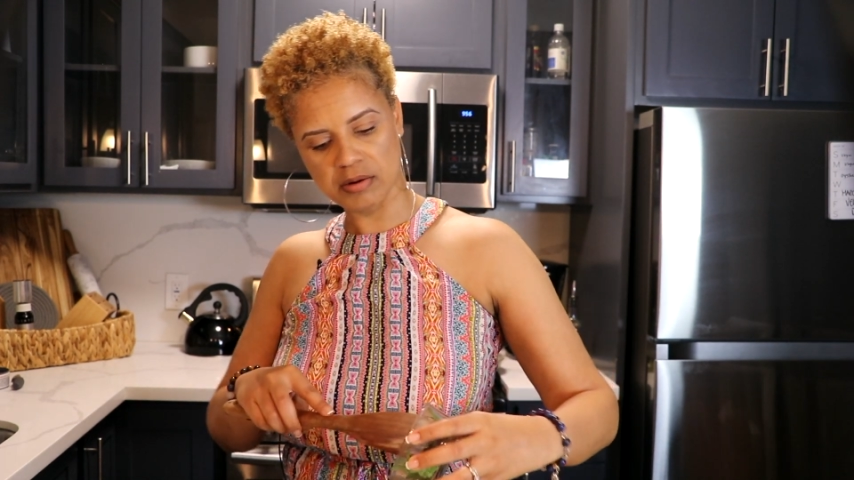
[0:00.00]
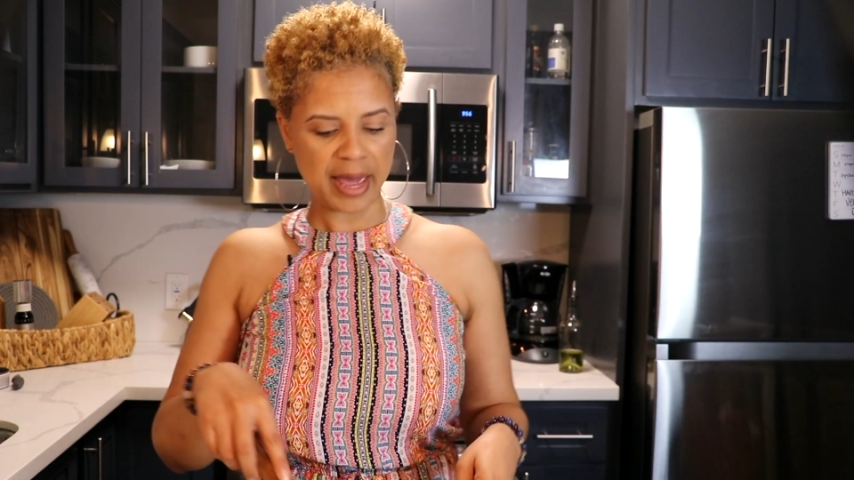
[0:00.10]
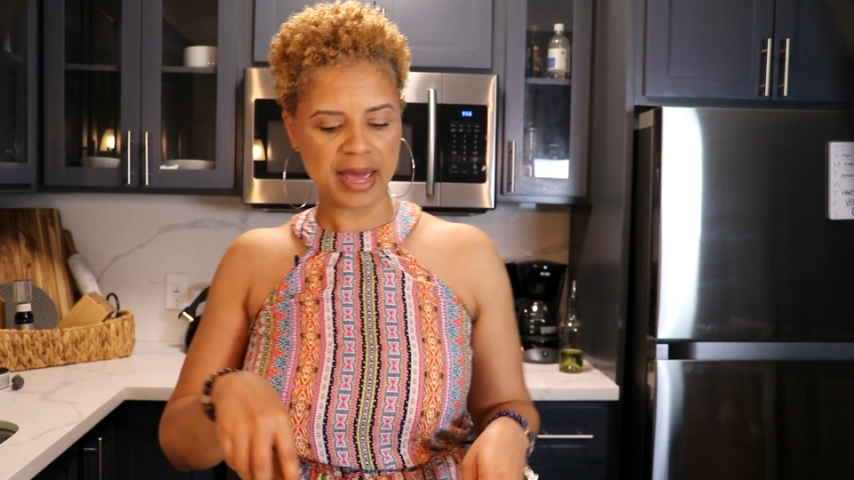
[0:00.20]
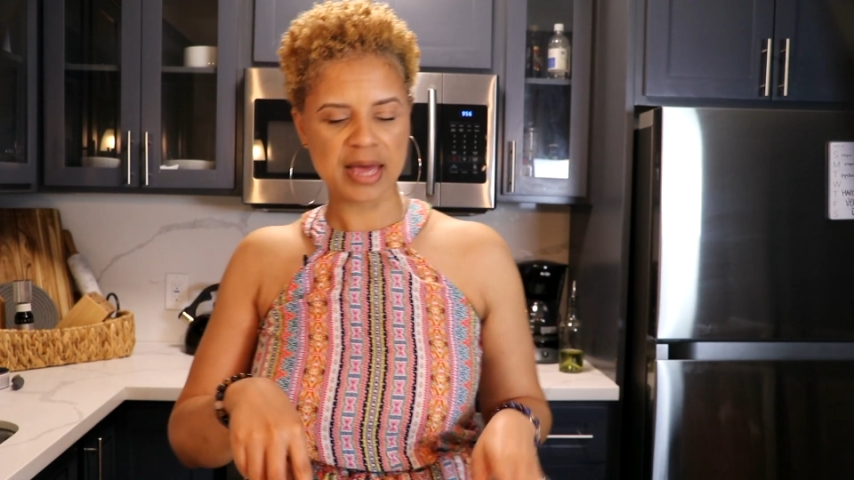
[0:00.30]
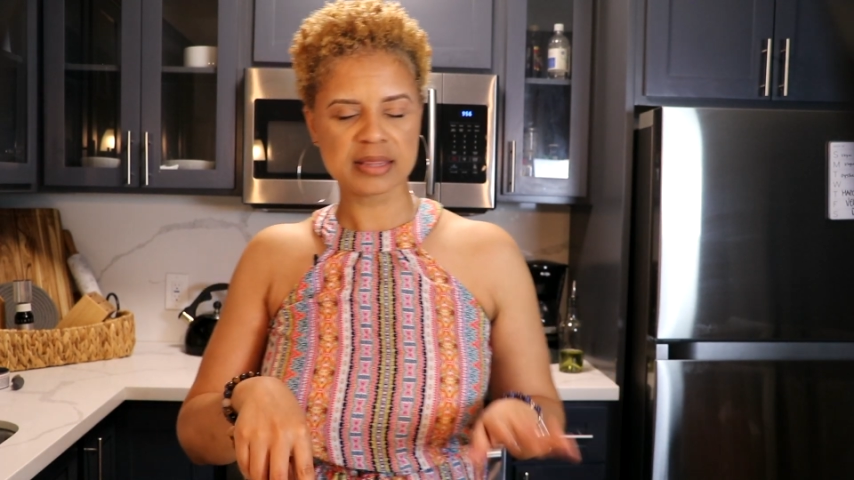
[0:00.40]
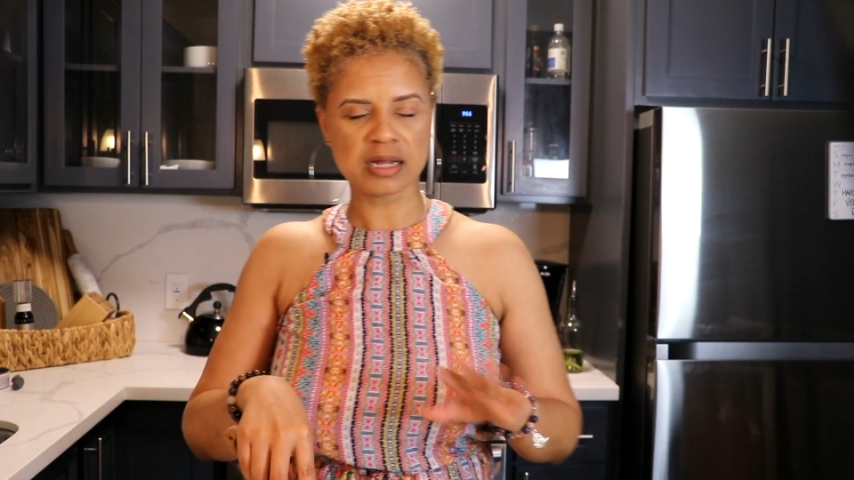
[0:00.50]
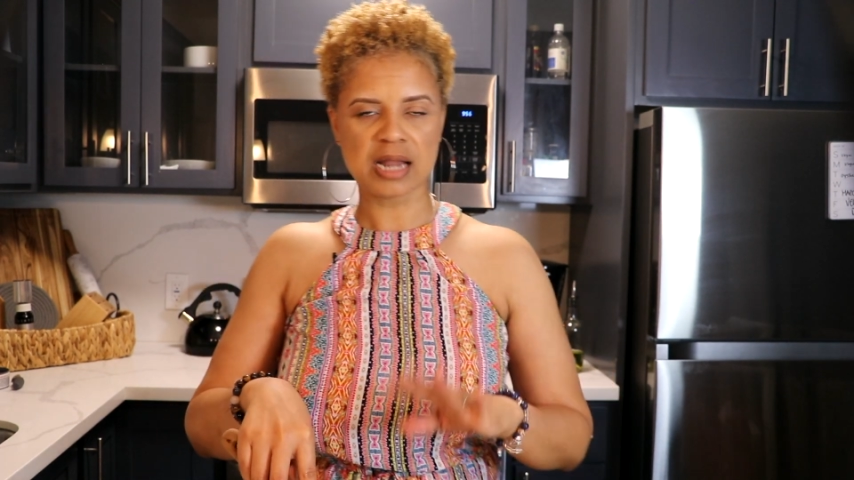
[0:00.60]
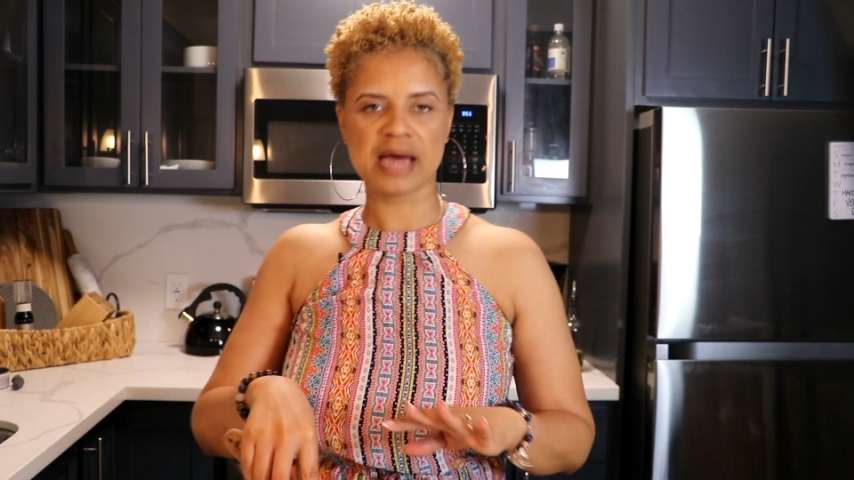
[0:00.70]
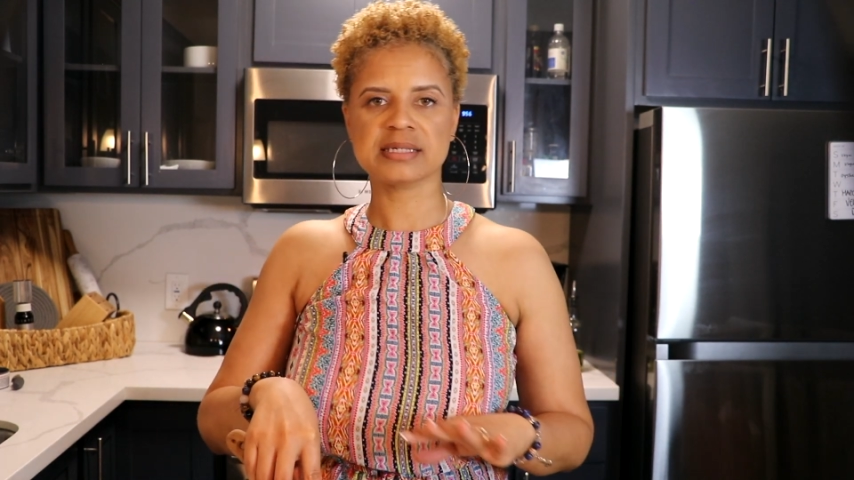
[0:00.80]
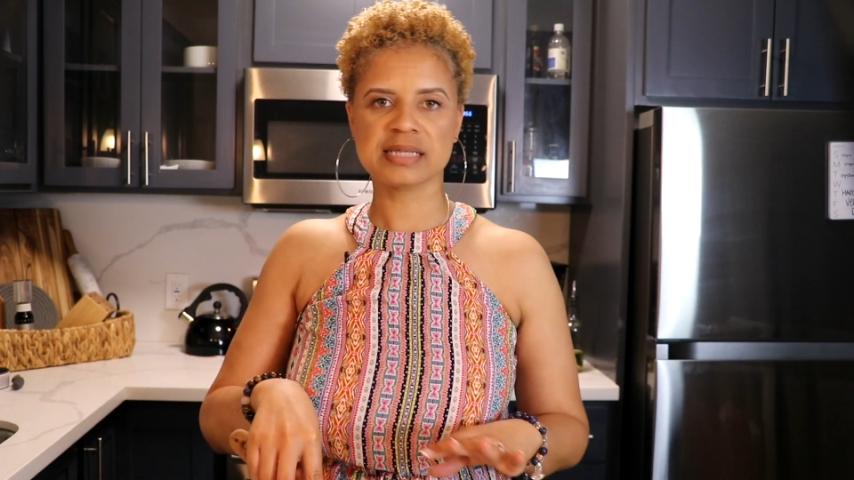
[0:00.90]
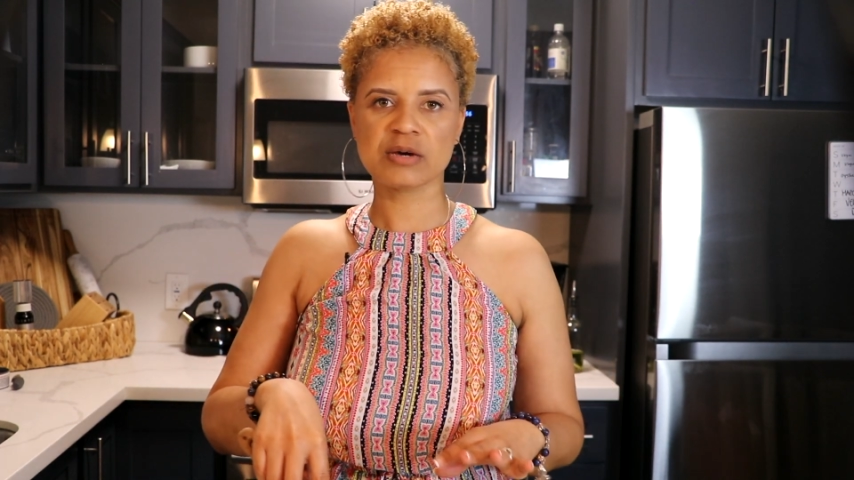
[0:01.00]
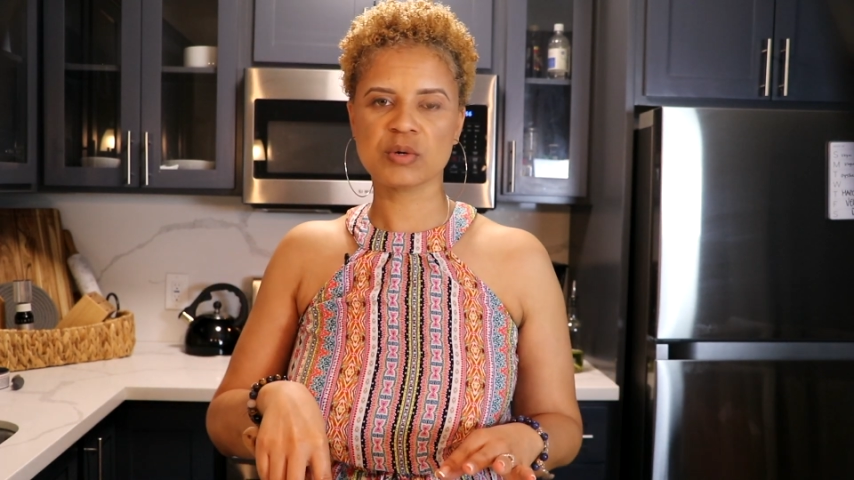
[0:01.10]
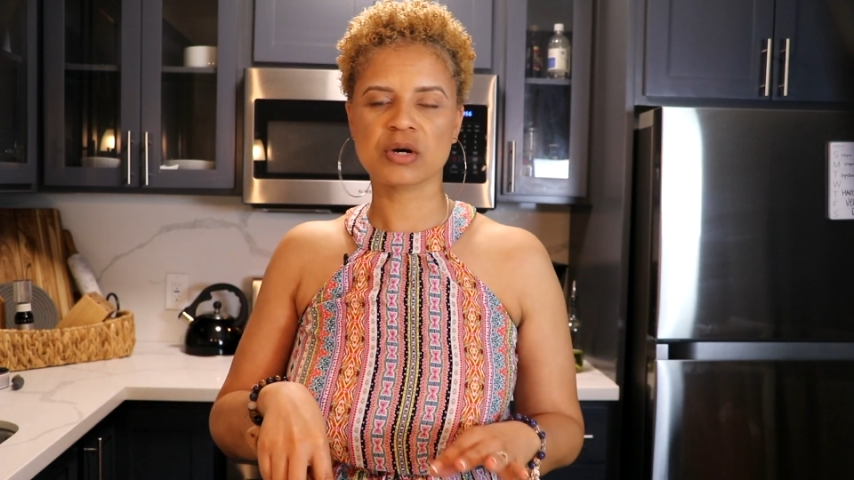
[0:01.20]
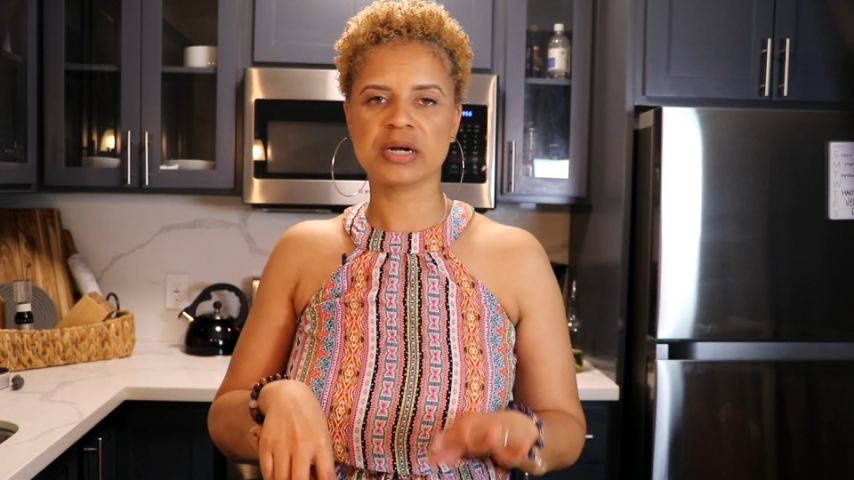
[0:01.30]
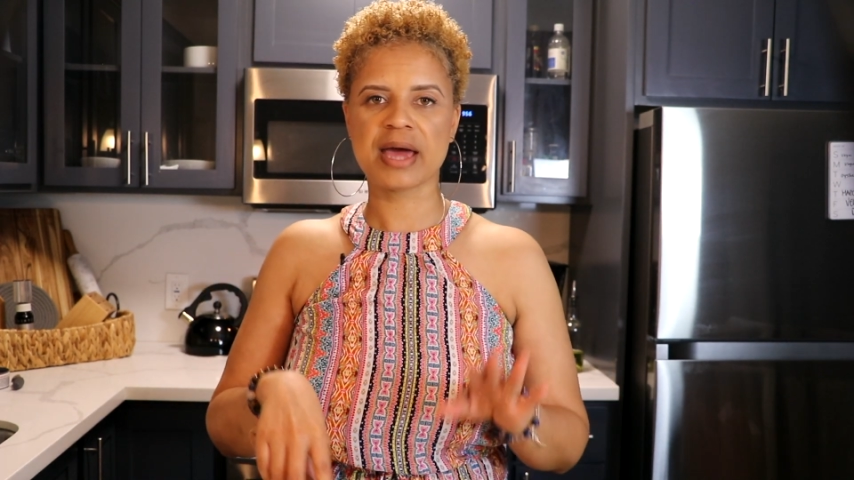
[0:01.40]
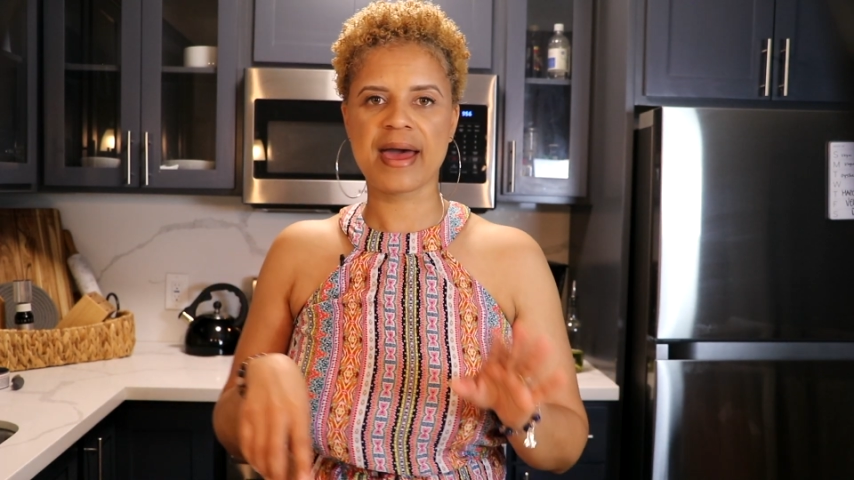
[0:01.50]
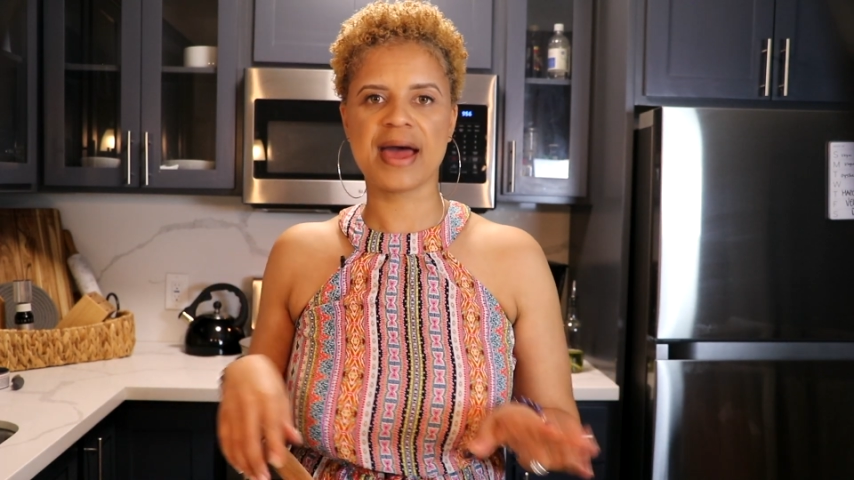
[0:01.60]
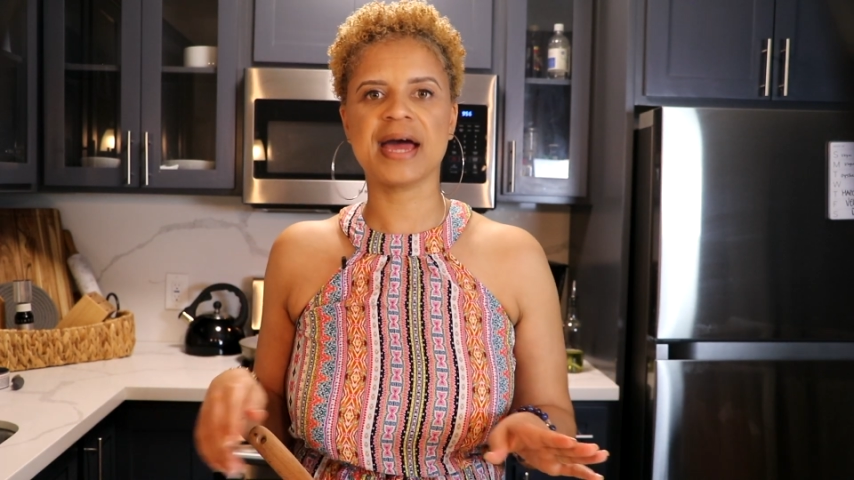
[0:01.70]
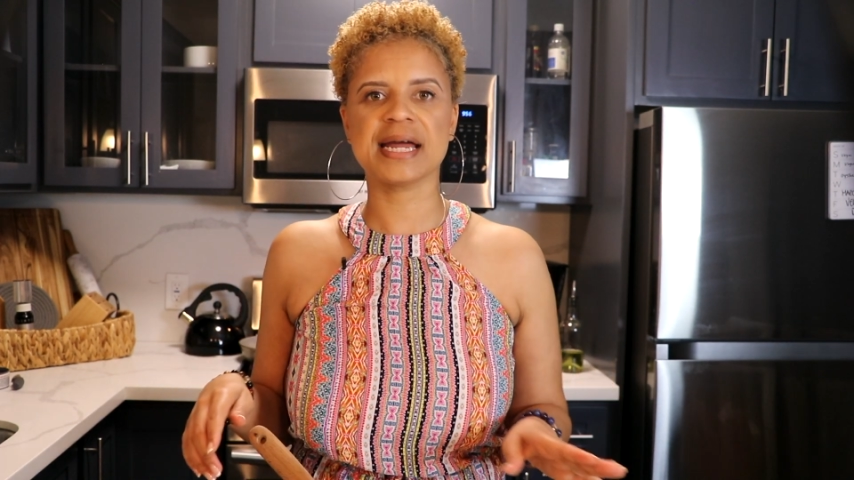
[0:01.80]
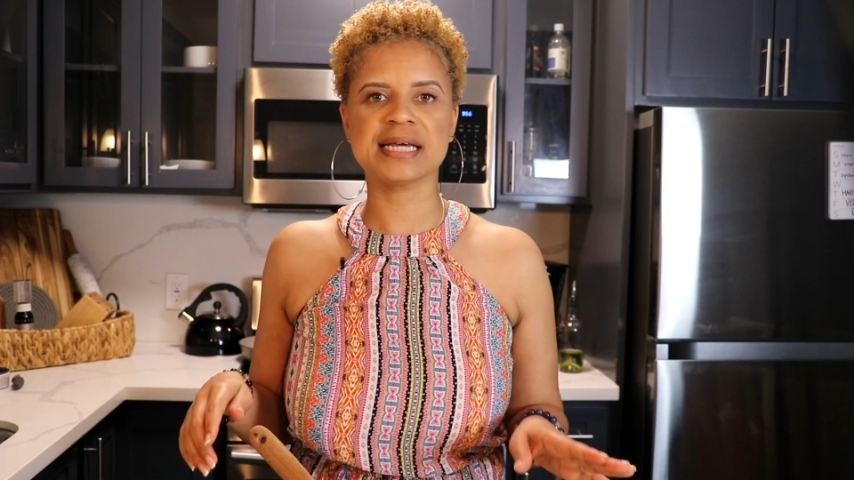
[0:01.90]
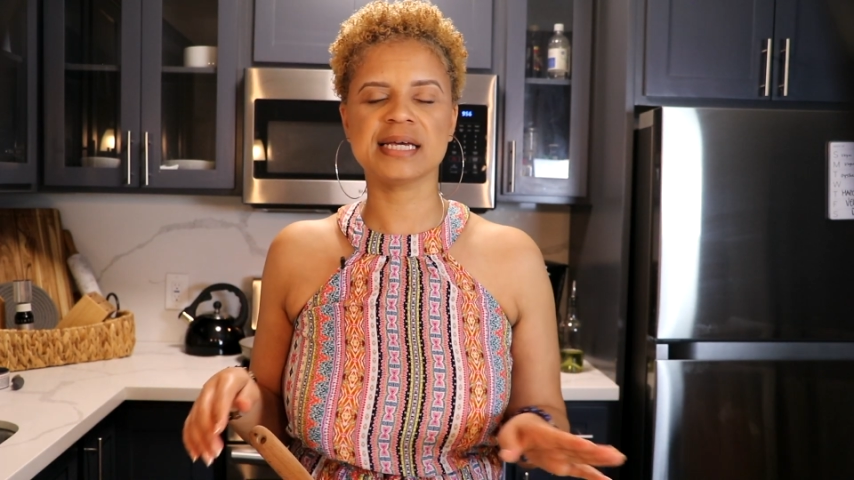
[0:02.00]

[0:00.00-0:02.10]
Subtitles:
And the last thing we're going to add